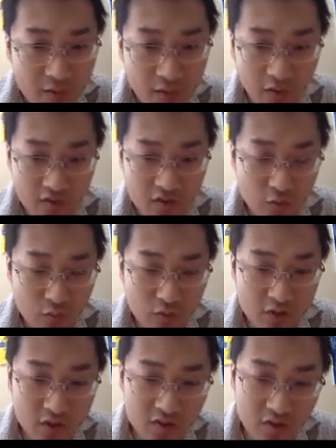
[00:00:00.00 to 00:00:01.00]
Okay, so
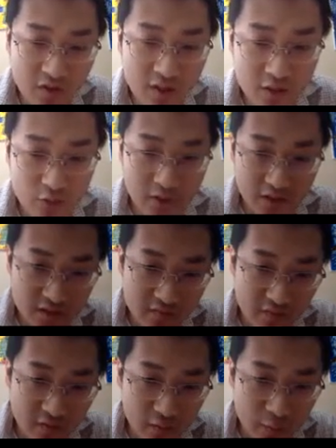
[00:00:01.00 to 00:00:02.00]
we just categorize
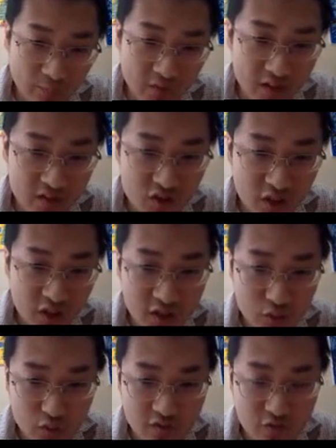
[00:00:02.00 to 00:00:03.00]
the Sj
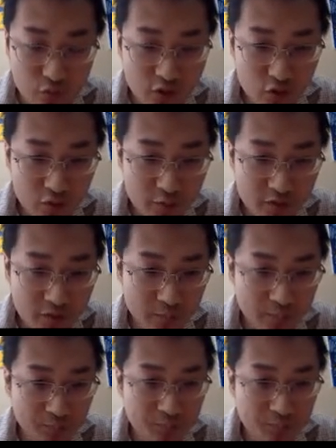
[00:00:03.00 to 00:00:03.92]
into 3 groups.